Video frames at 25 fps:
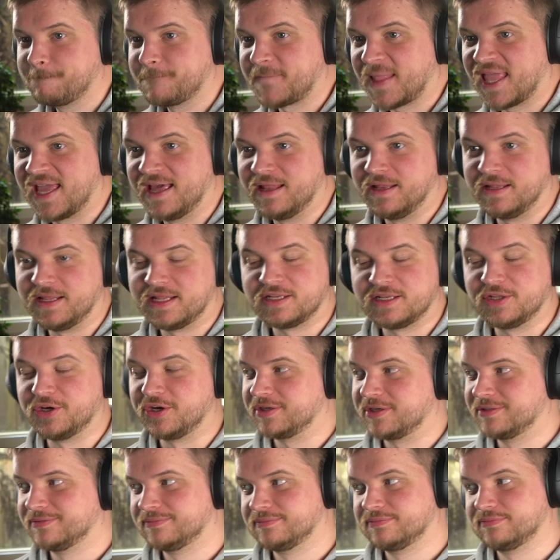
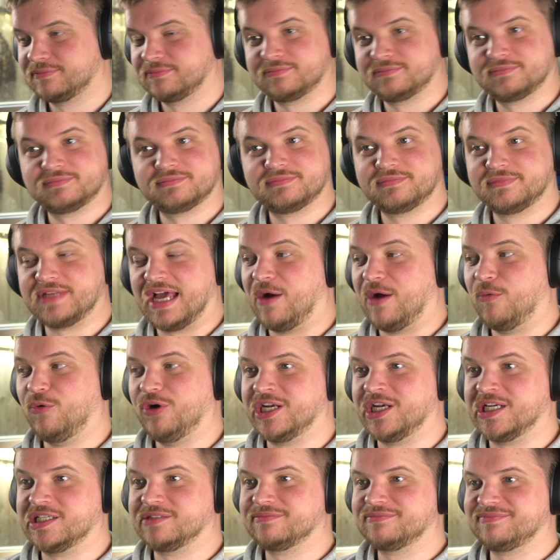Look, I
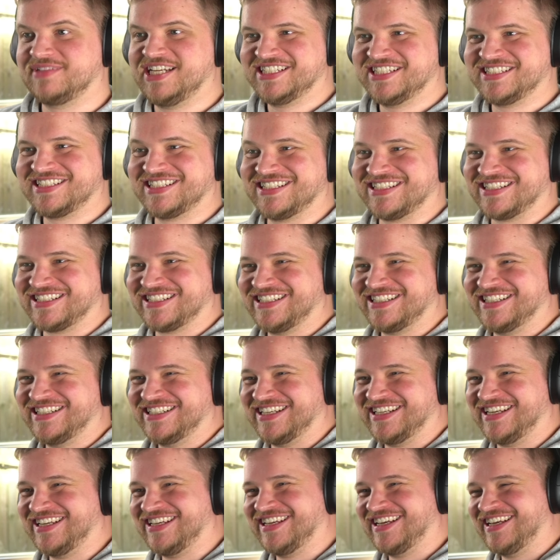wouldn't.
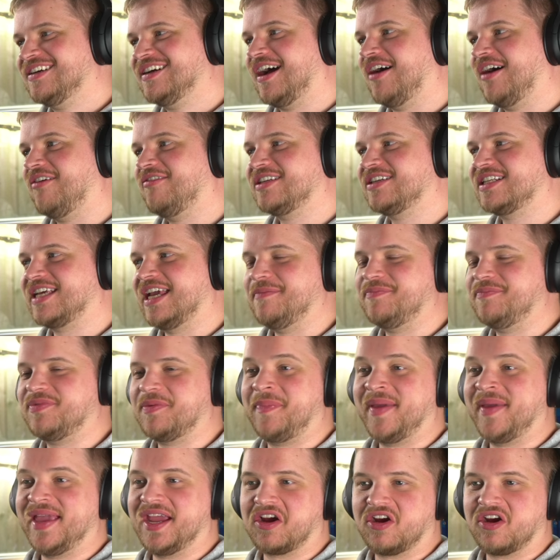I would keep the
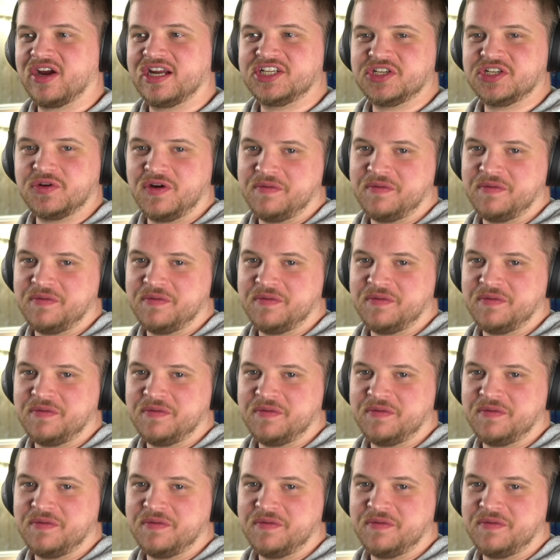peering to a